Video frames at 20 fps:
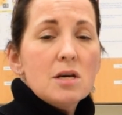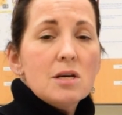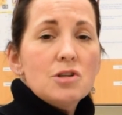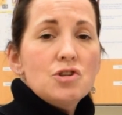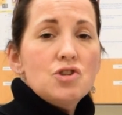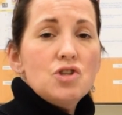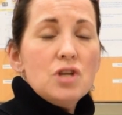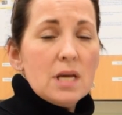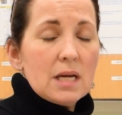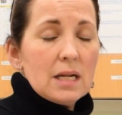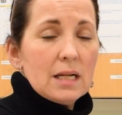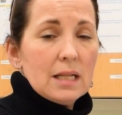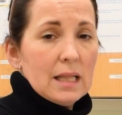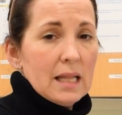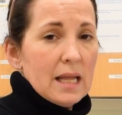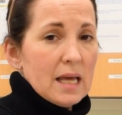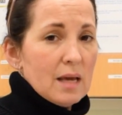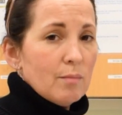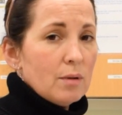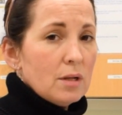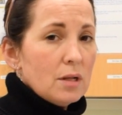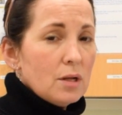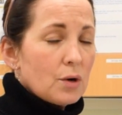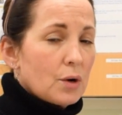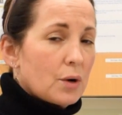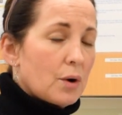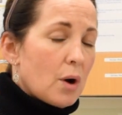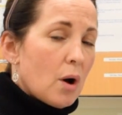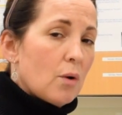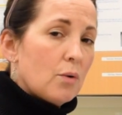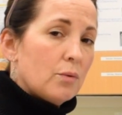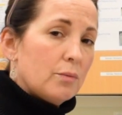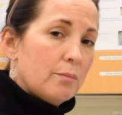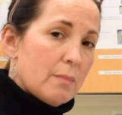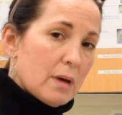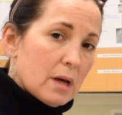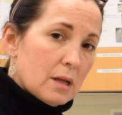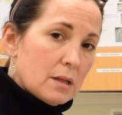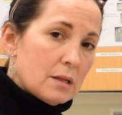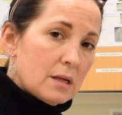she can label her own
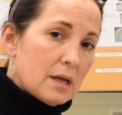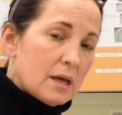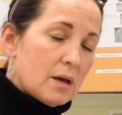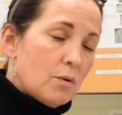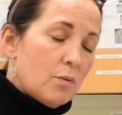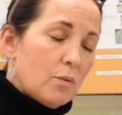milk.